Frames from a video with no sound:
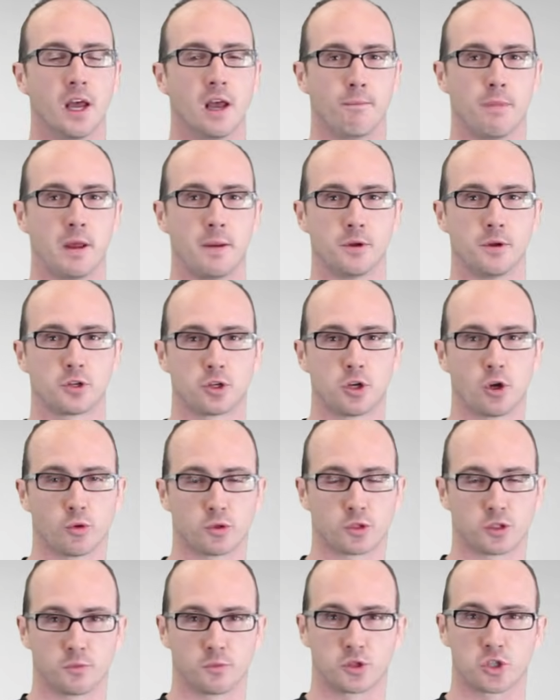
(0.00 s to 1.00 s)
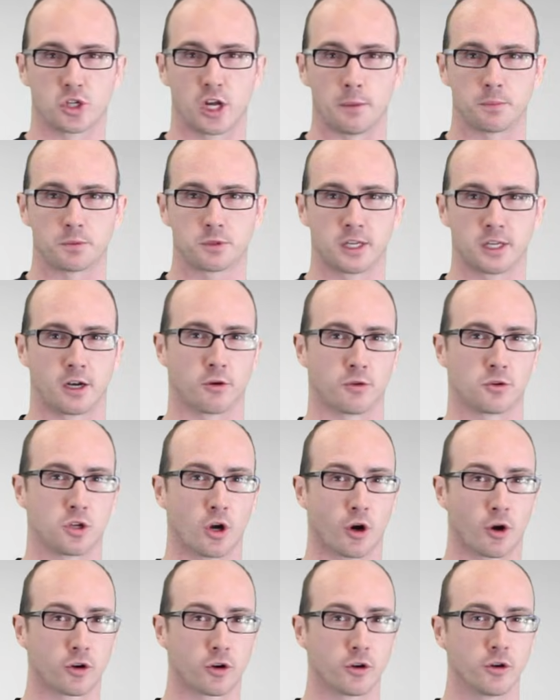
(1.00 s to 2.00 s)
maybe show some shapes that are
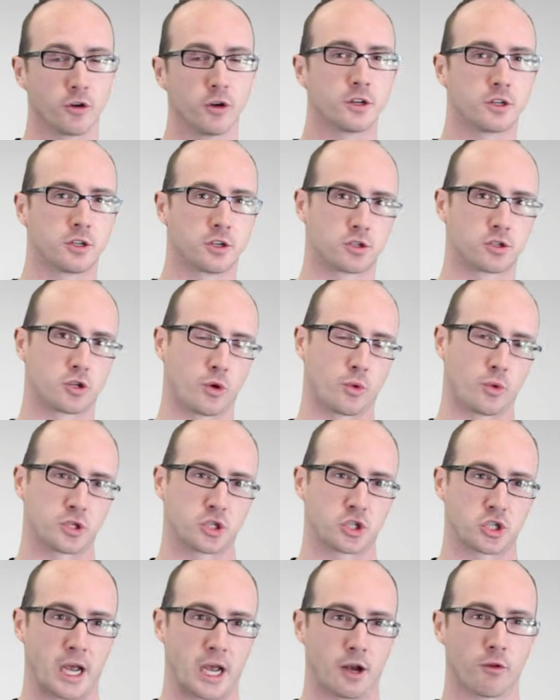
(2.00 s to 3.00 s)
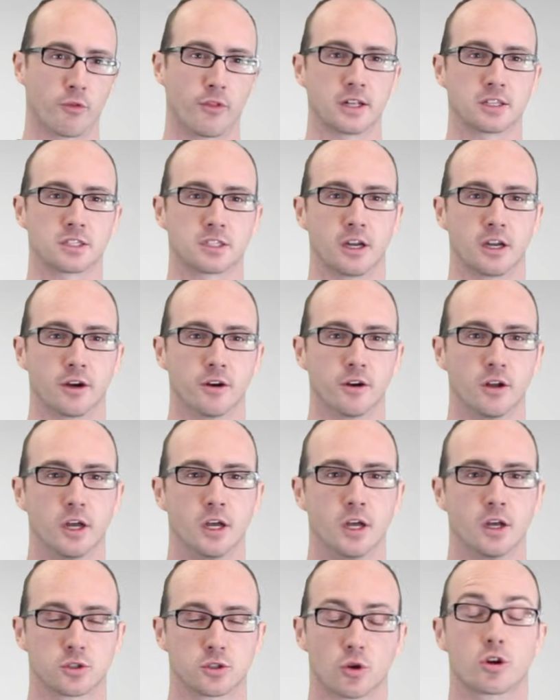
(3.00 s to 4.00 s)
darker to show a shadow that's there,
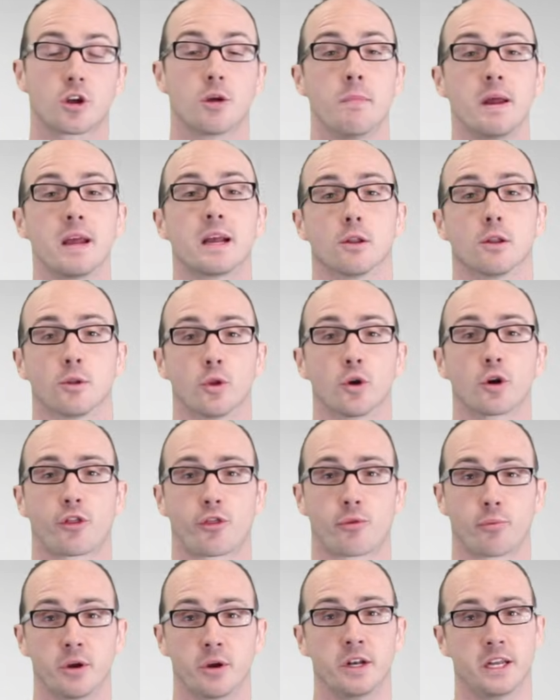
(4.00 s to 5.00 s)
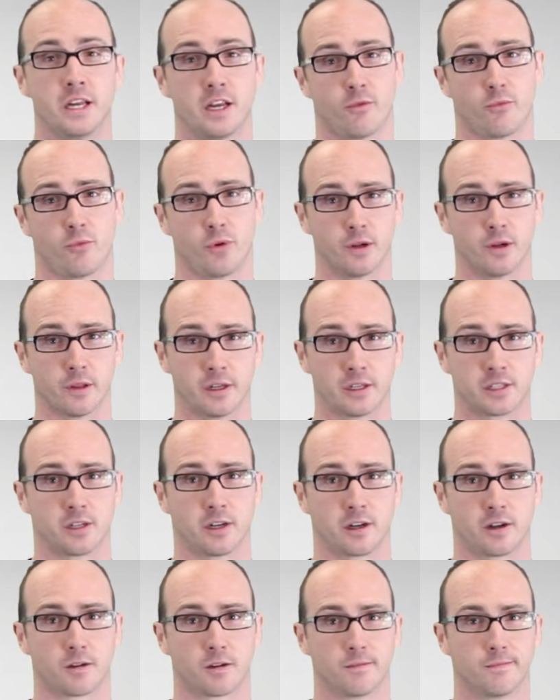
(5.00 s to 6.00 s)
so it can make it look 3D and
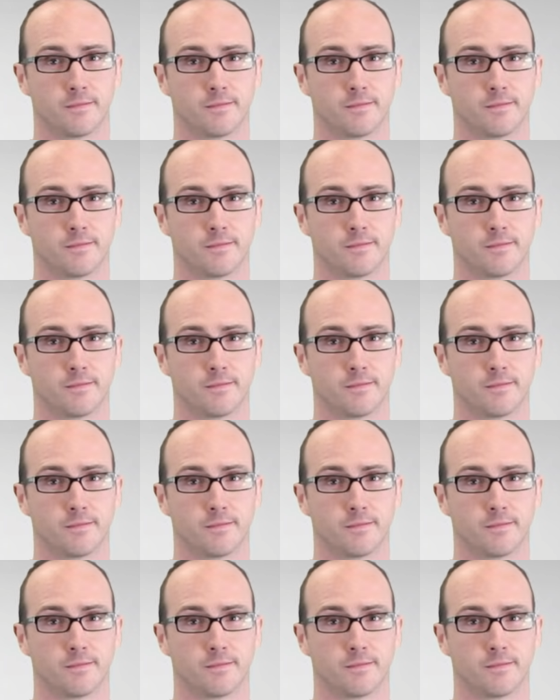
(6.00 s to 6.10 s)
realistic.